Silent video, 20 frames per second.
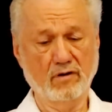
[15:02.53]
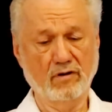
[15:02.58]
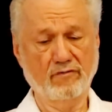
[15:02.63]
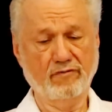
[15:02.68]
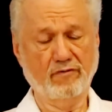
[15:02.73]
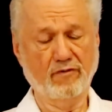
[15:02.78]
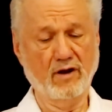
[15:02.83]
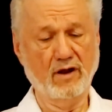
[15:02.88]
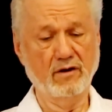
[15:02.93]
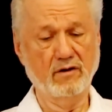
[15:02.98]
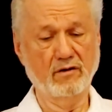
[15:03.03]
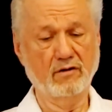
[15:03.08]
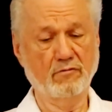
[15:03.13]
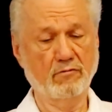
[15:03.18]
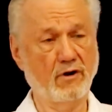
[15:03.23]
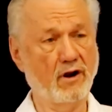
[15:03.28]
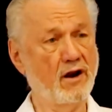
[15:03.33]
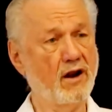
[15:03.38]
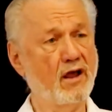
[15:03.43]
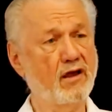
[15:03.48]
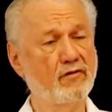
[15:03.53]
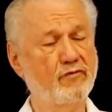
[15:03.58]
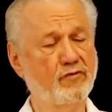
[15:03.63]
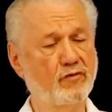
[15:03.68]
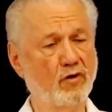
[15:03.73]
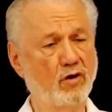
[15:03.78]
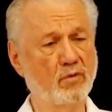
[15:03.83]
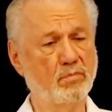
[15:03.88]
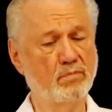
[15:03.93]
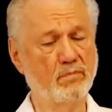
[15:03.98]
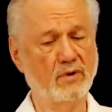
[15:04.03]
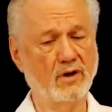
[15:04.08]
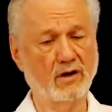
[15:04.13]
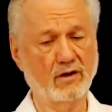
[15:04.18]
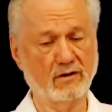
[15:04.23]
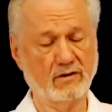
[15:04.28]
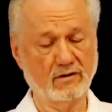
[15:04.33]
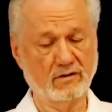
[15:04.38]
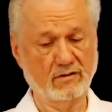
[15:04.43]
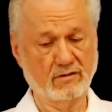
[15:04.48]
a friend, Rene Philip
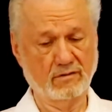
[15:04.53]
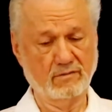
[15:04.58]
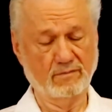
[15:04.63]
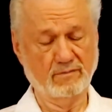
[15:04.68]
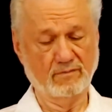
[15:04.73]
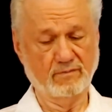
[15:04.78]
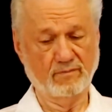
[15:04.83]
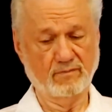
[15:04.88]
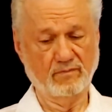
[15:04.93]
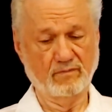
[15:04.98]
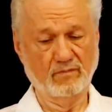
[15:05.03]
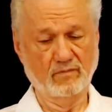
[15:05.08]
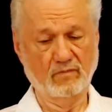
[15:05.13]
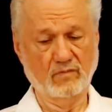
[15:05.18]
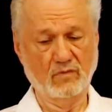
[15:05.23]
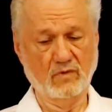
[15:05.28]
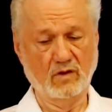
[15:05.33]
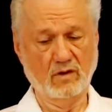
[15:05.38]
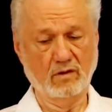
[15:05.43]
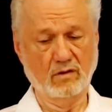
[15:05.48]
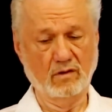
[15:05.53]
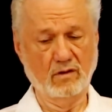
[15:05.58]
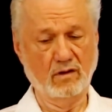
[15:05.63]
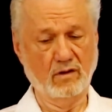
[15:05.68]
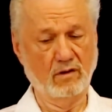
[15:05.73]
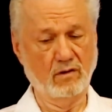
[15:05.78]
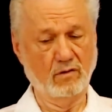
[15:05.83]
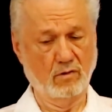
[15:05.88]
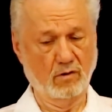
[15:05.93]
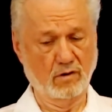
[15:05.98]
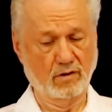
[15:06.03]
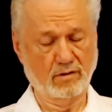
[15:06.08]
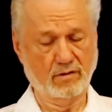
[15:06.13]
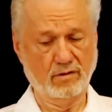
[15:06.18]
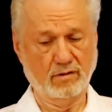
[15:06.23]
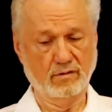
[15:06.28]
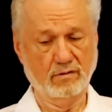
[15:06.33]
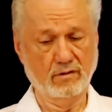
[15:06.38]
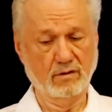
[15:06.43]
Miller, the author,